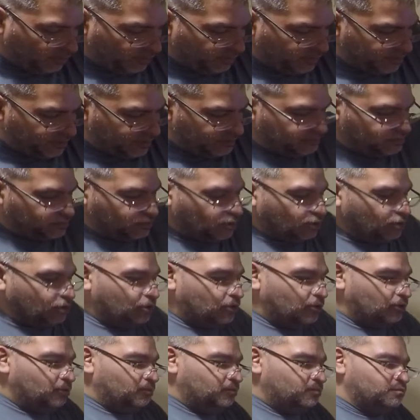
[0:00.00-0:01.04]
right,
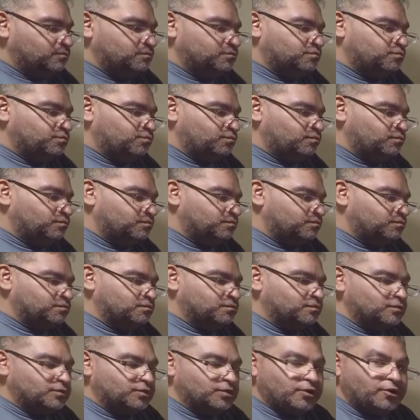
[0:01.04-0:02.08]
so
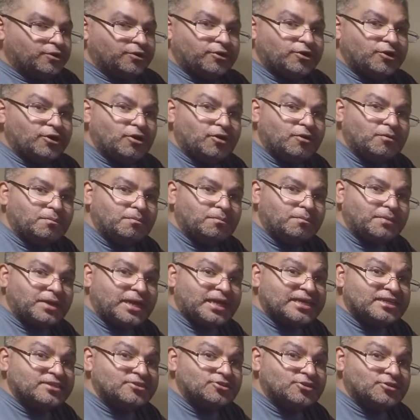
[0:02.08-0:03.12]
there we go.
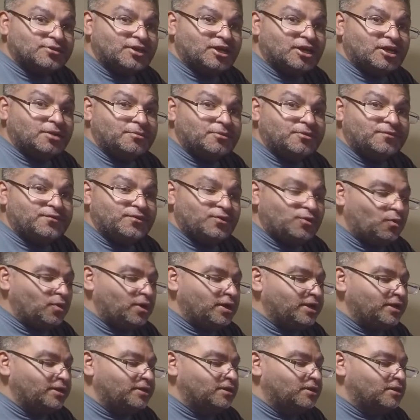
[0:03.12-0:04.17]
Package of gum if you
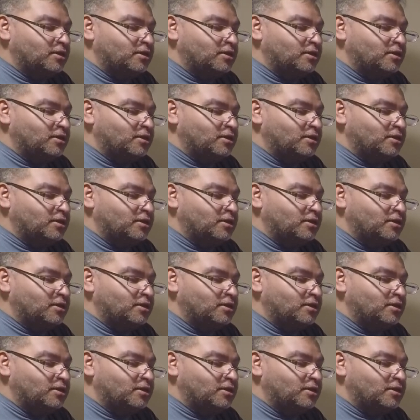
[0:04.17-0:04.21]
want.